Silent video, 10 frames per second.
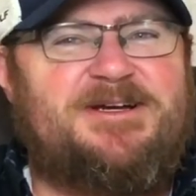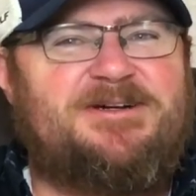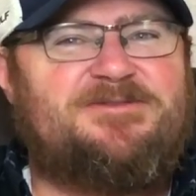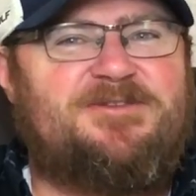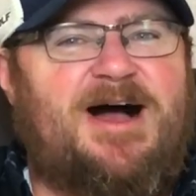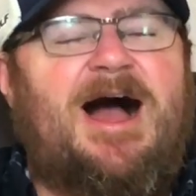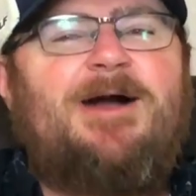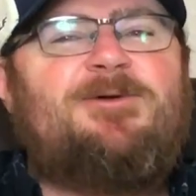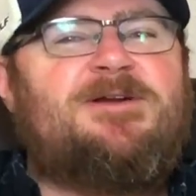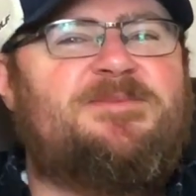of,
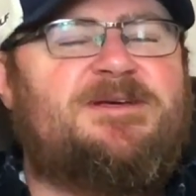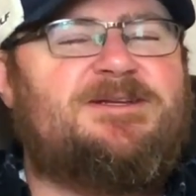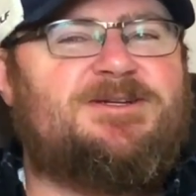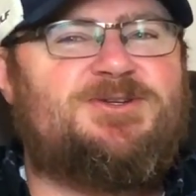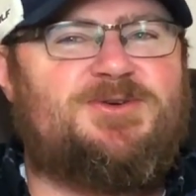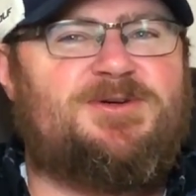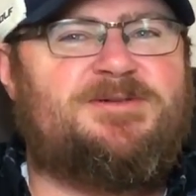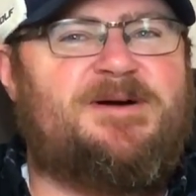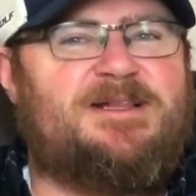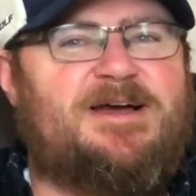I want to be in control
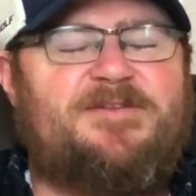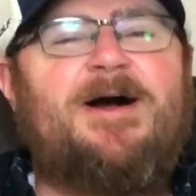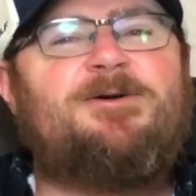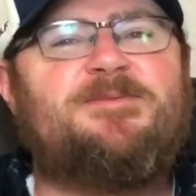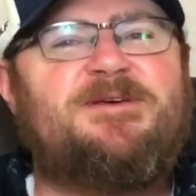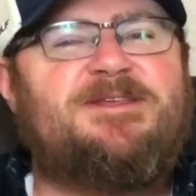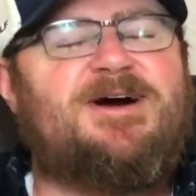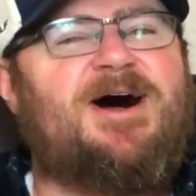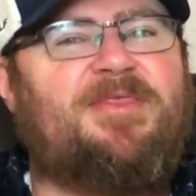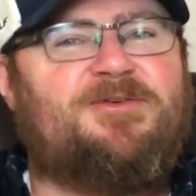of my life. I want to be the
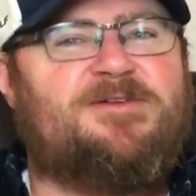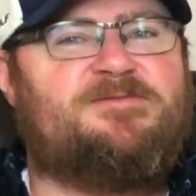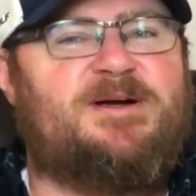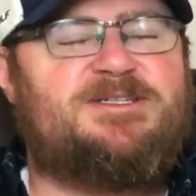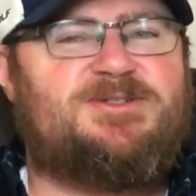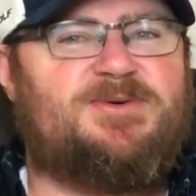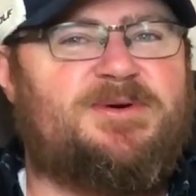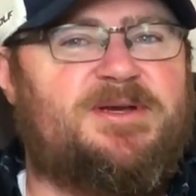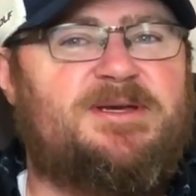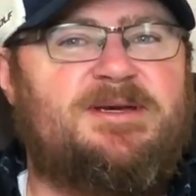author of my
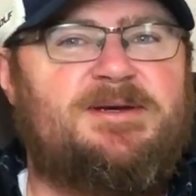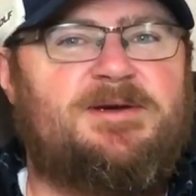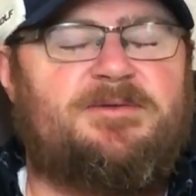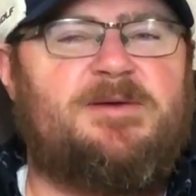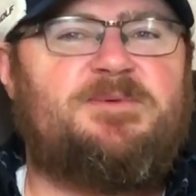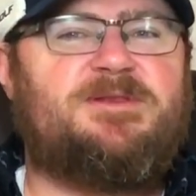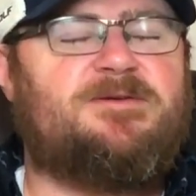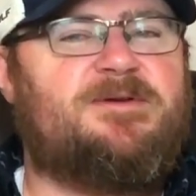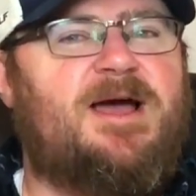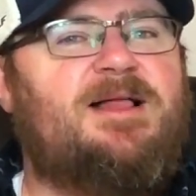story, right? But
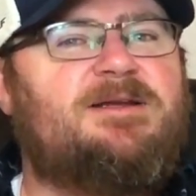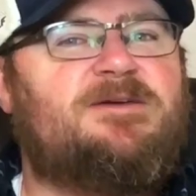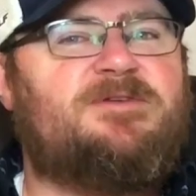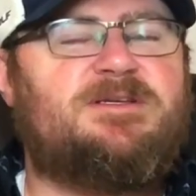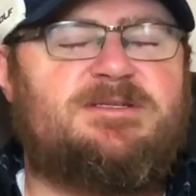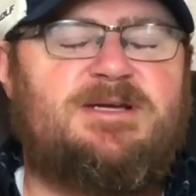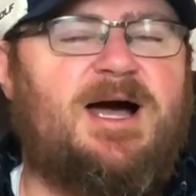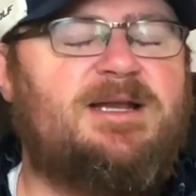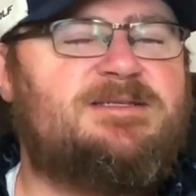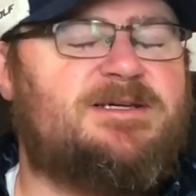the reality of it is,
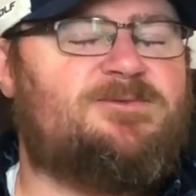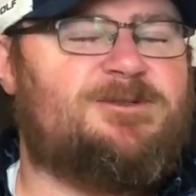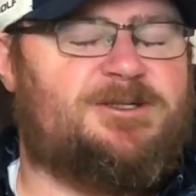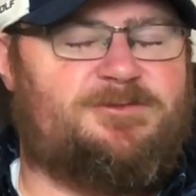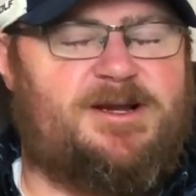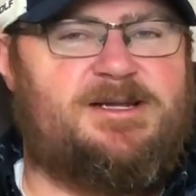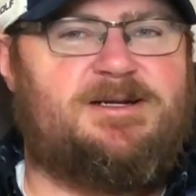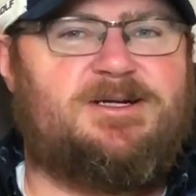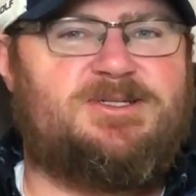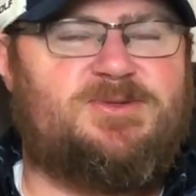God is at work
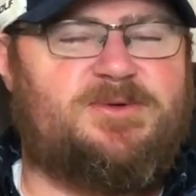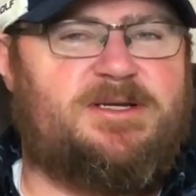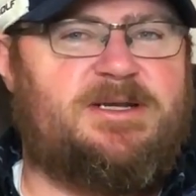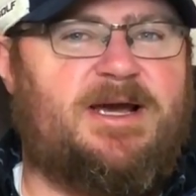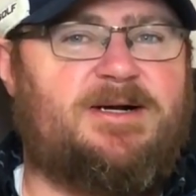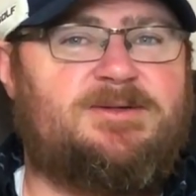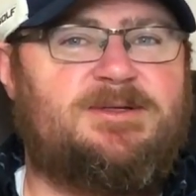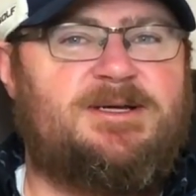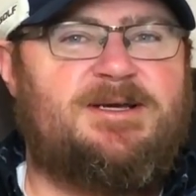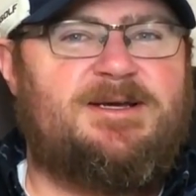writing our story
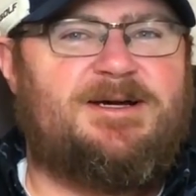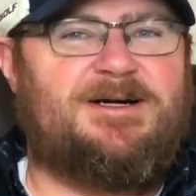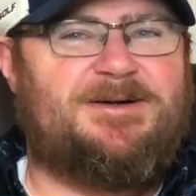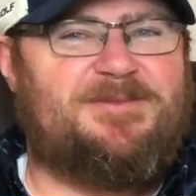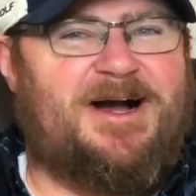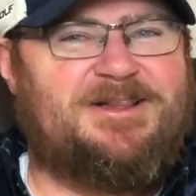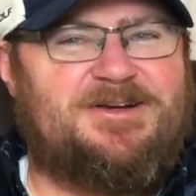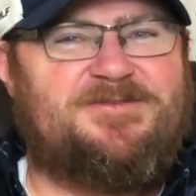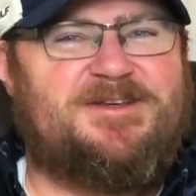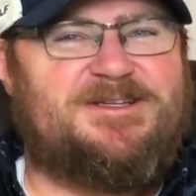now. I
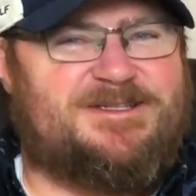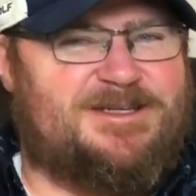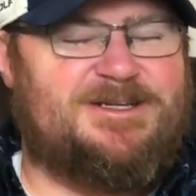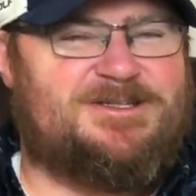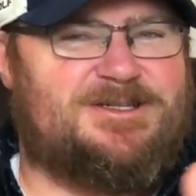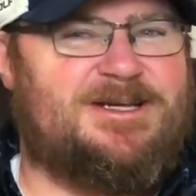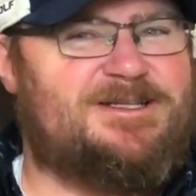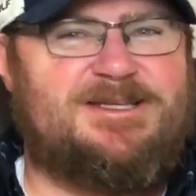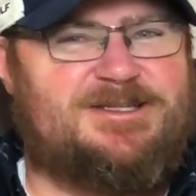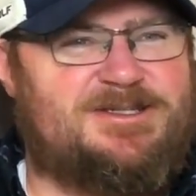love this.
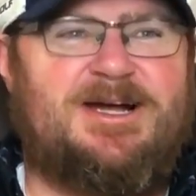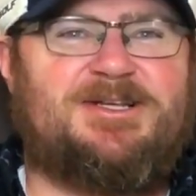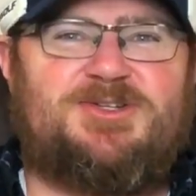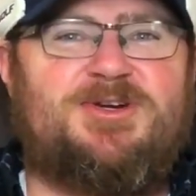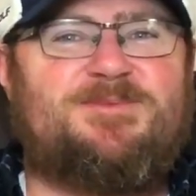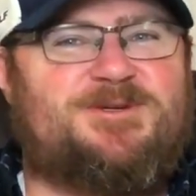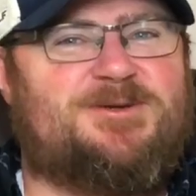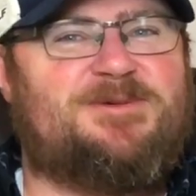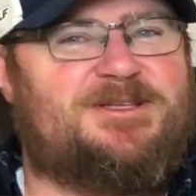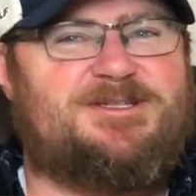This is not scripture,
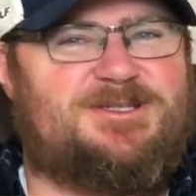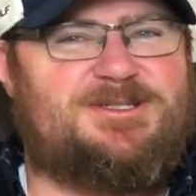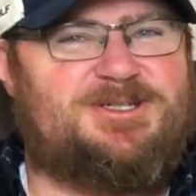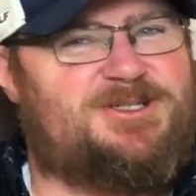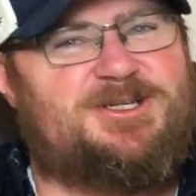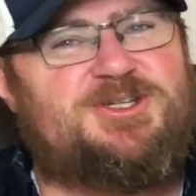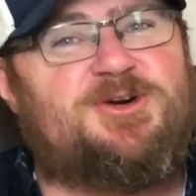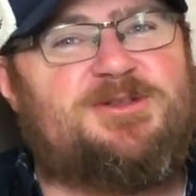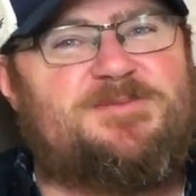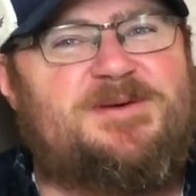but this is just a
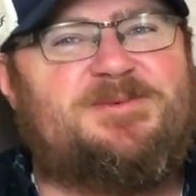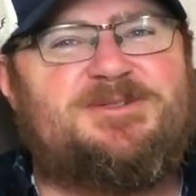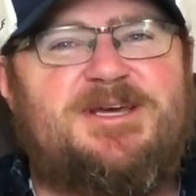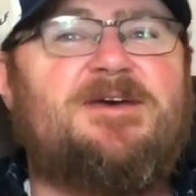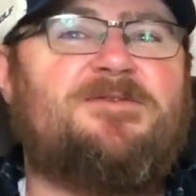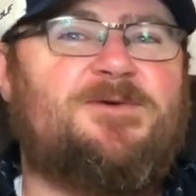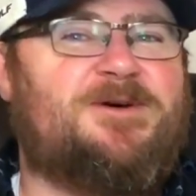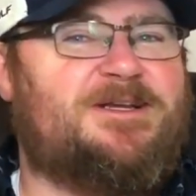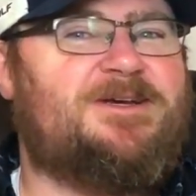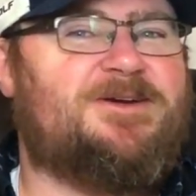joke that people say. If you
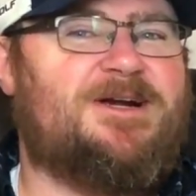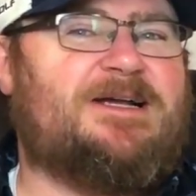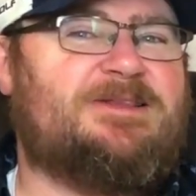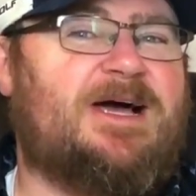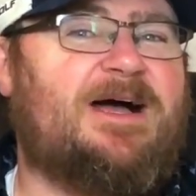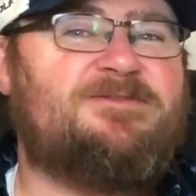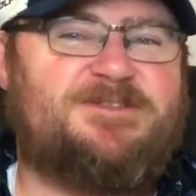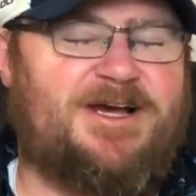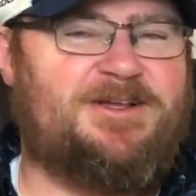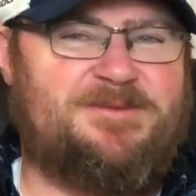want to hear God laugh,
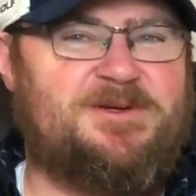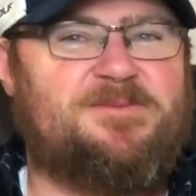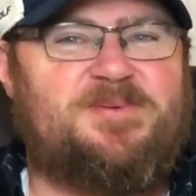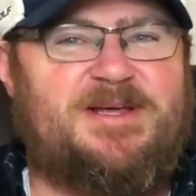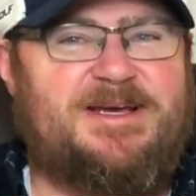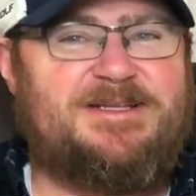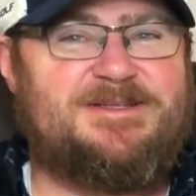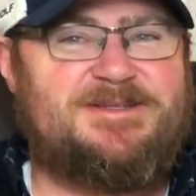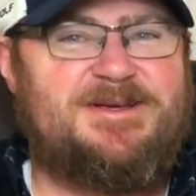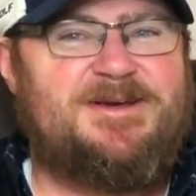tell Him your
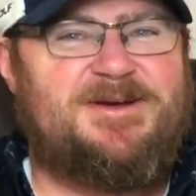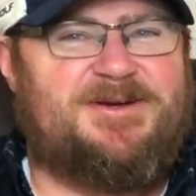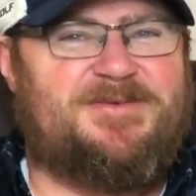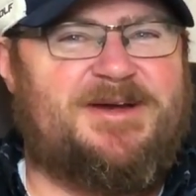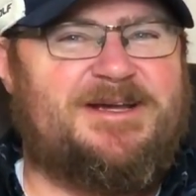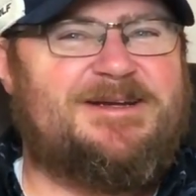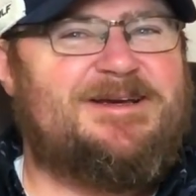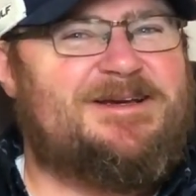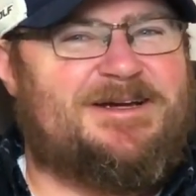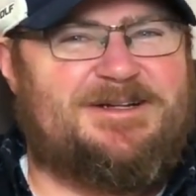plans, right?
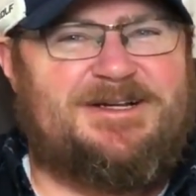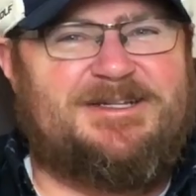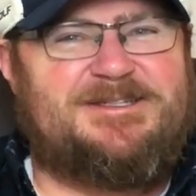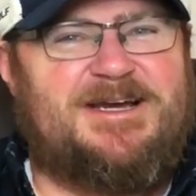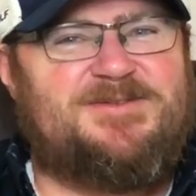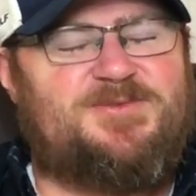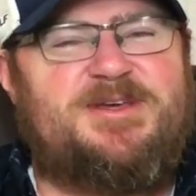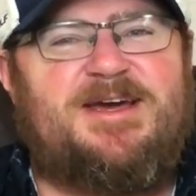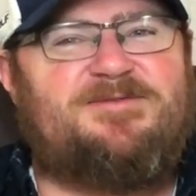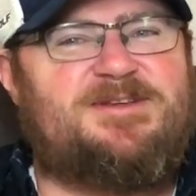And a lot of times we
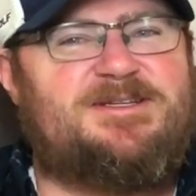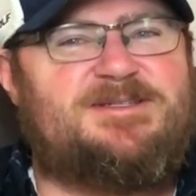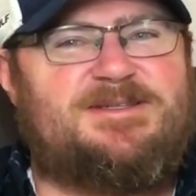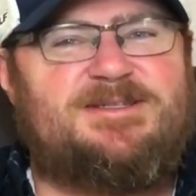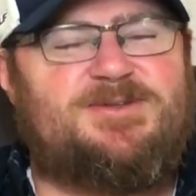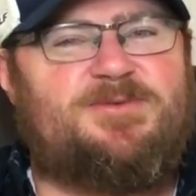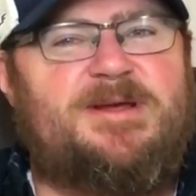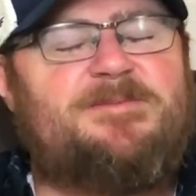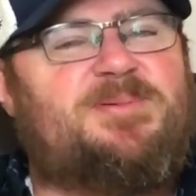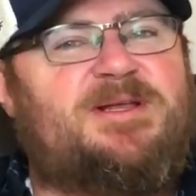have these
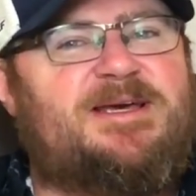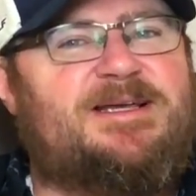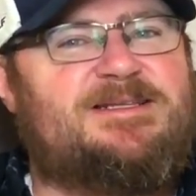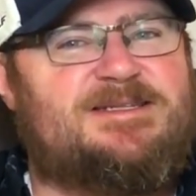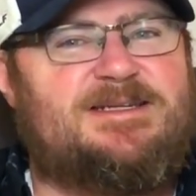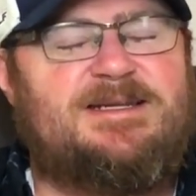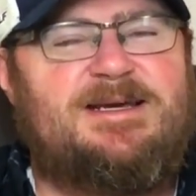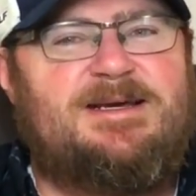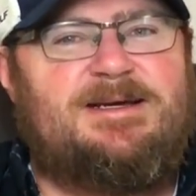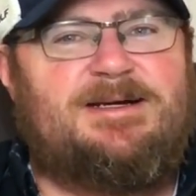great plans, and
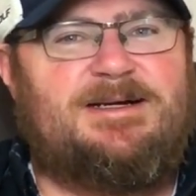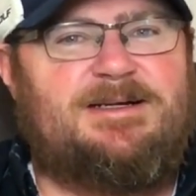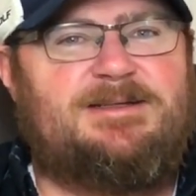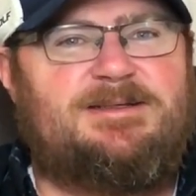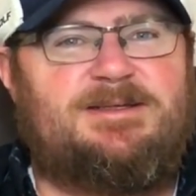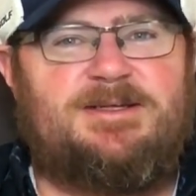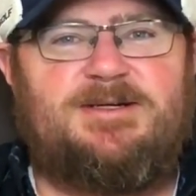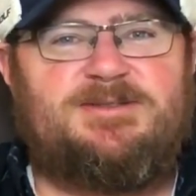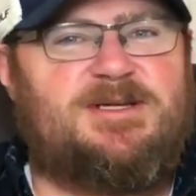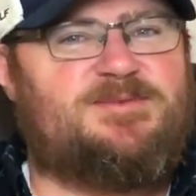
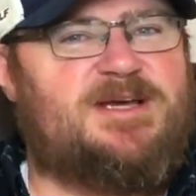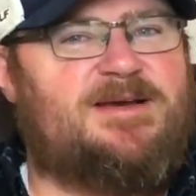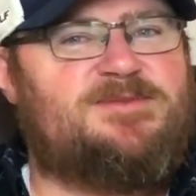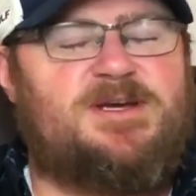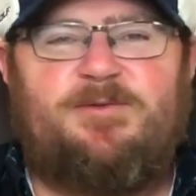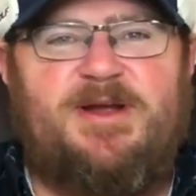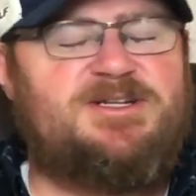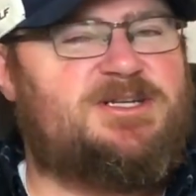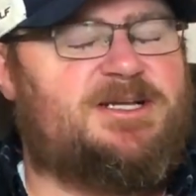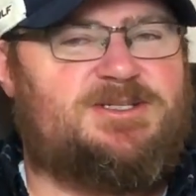sometimes a
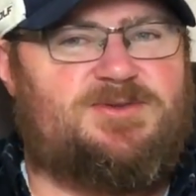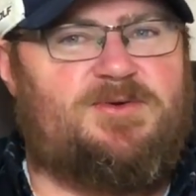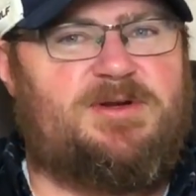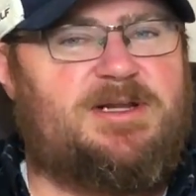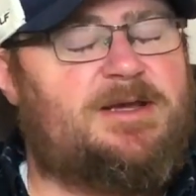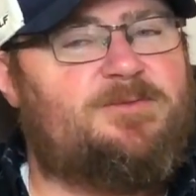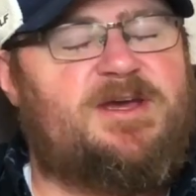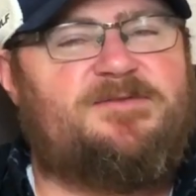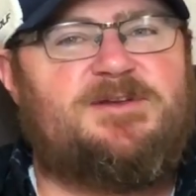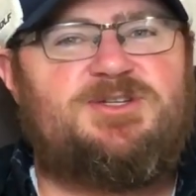wrench gets thrown in it, and we
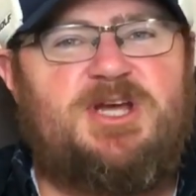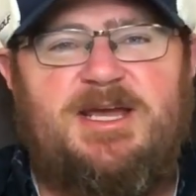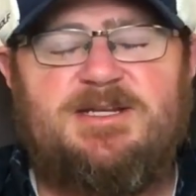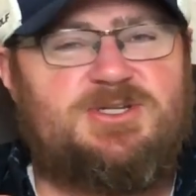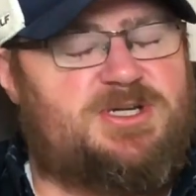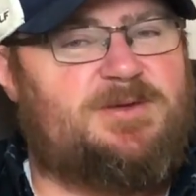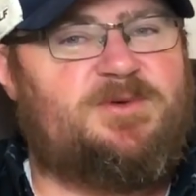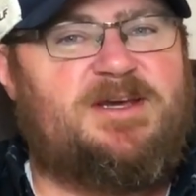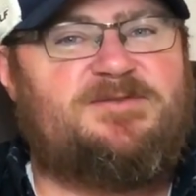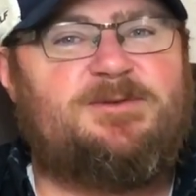have to change, and
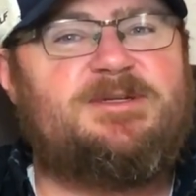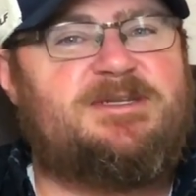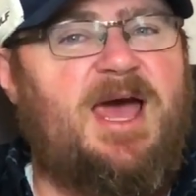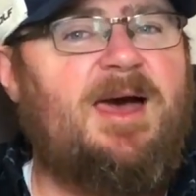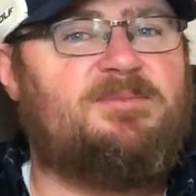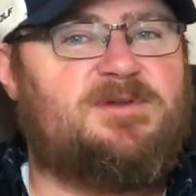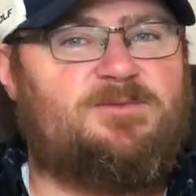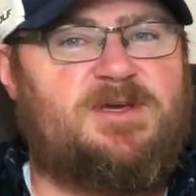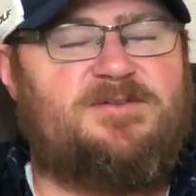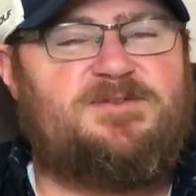we have to adapt, and
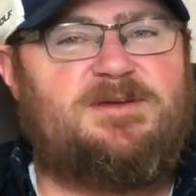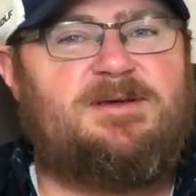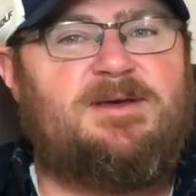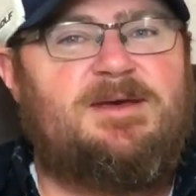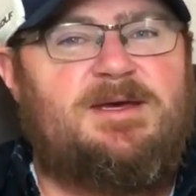we have to